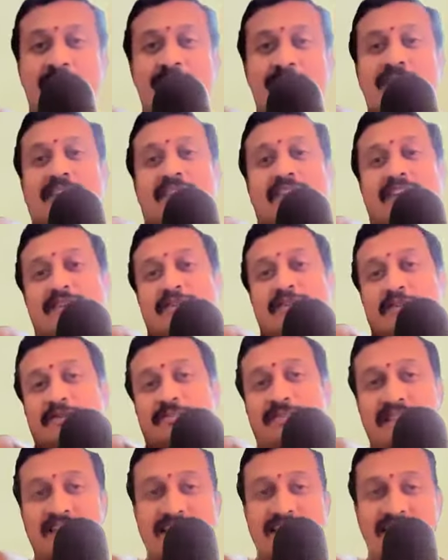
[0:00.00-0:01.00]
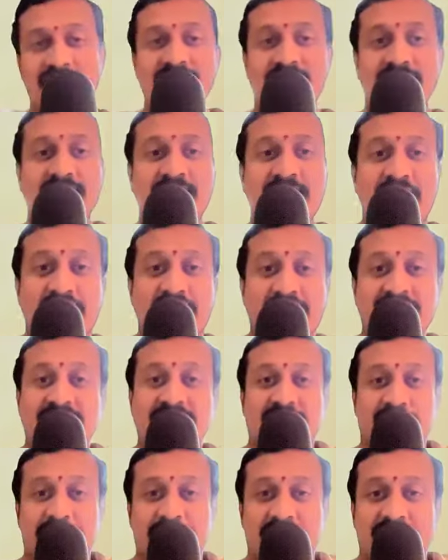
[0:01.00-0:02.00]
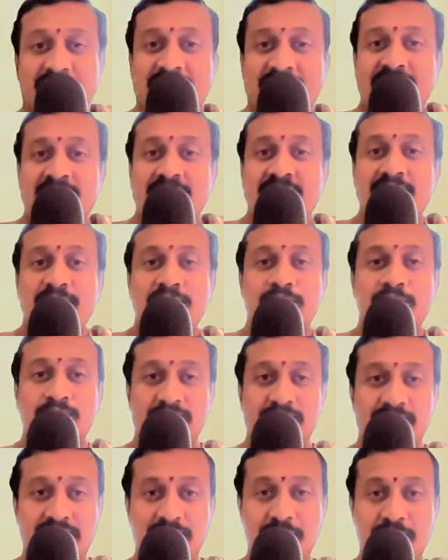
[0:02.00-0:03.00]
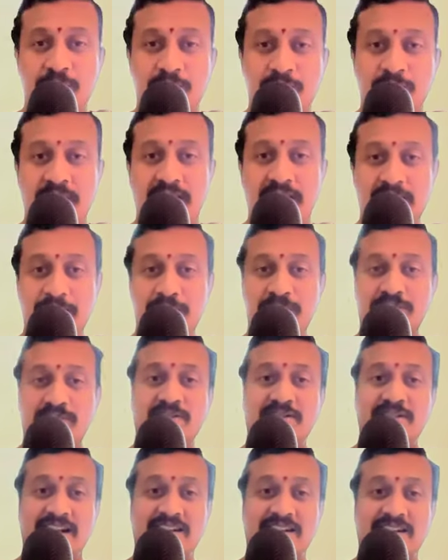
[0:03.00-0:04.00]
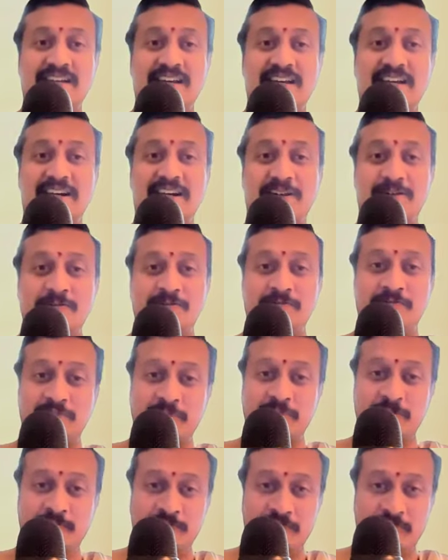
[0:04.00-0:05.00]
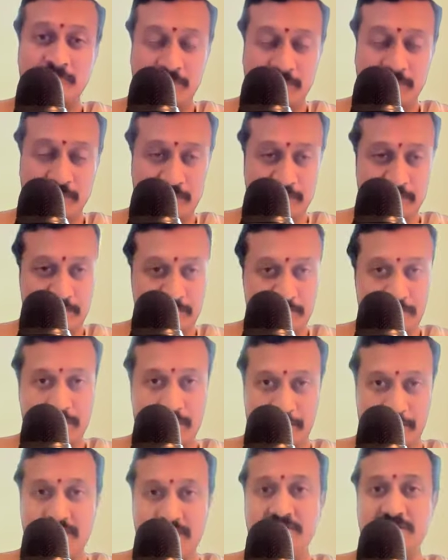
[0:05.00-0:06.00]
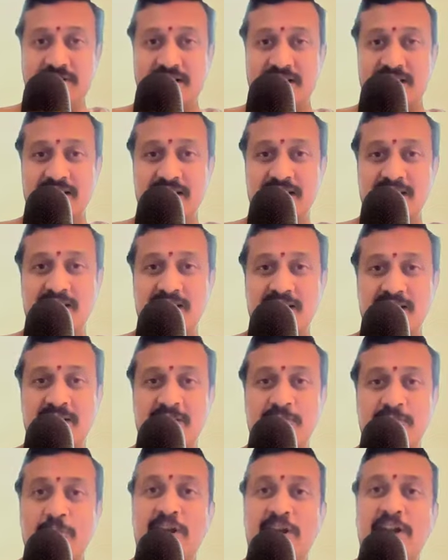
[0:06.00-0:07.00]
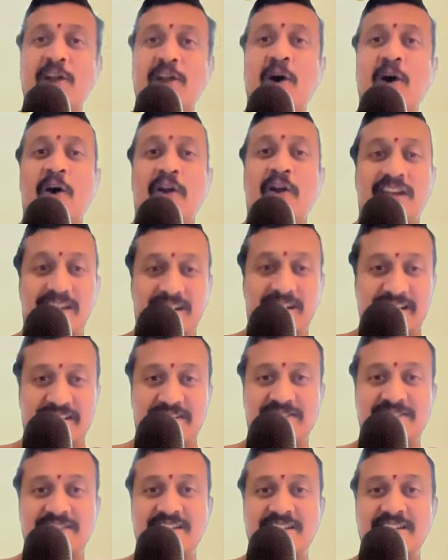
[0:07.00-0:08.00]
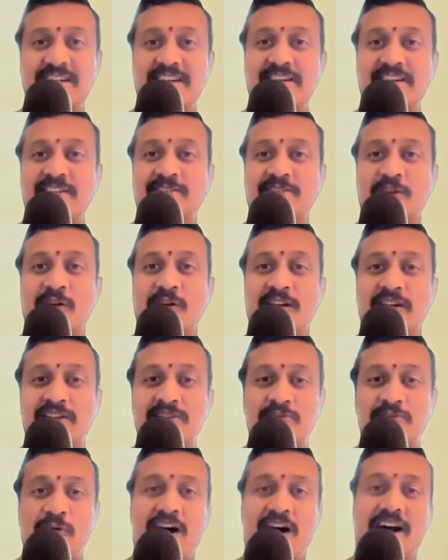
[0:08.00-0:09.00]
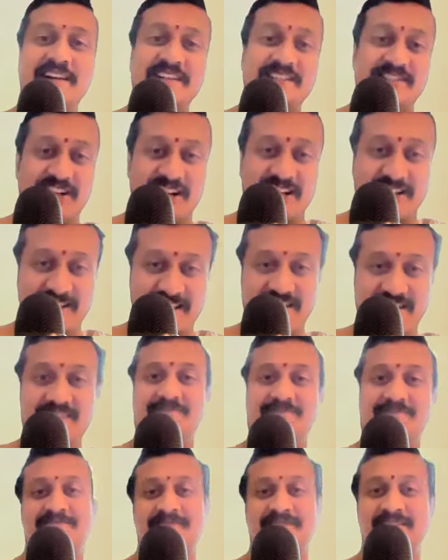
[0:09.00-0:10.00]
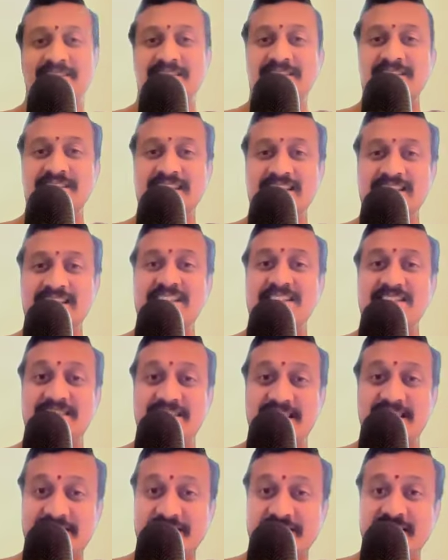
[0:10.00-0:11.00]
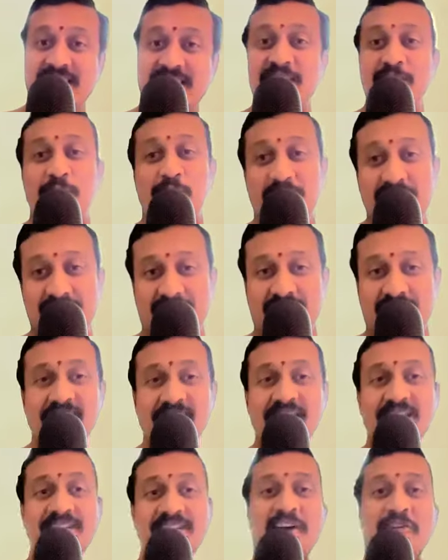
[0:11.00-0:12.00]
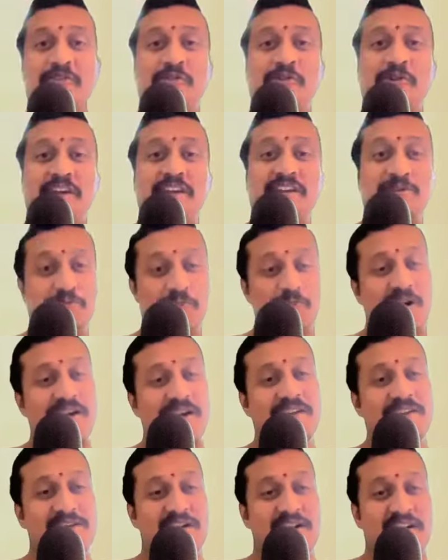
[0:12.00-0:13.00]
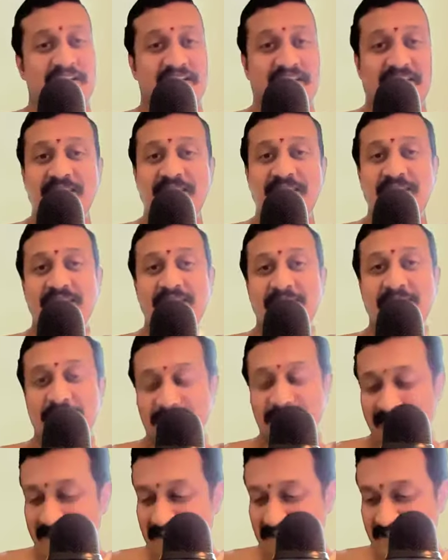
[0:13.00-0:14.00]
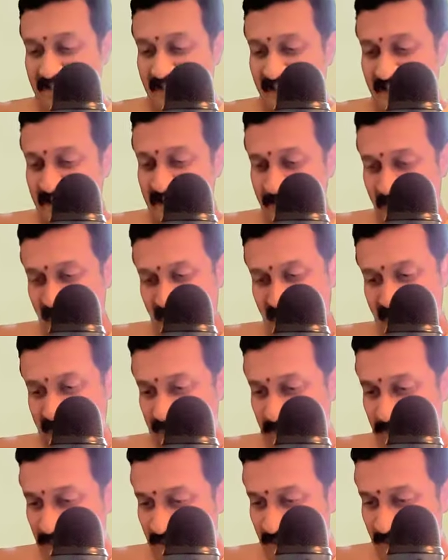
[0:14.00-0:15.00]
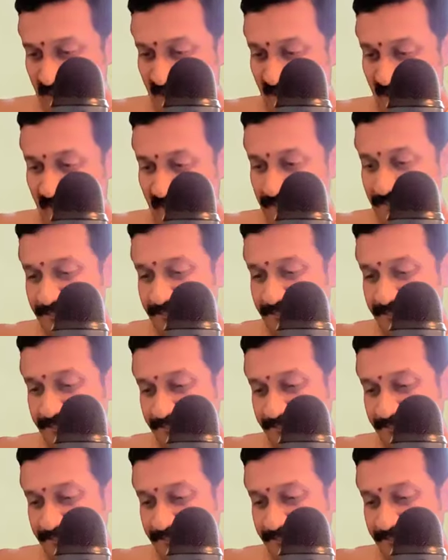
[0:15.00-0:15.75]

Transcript: Everything should be easily accessible. So he who keeps this entire prapancha well organized, he is called as Vanijaya. He is just like a Vanik. Therefore, he is Vanijaya. Vanijaya Namaha. This is one meaning.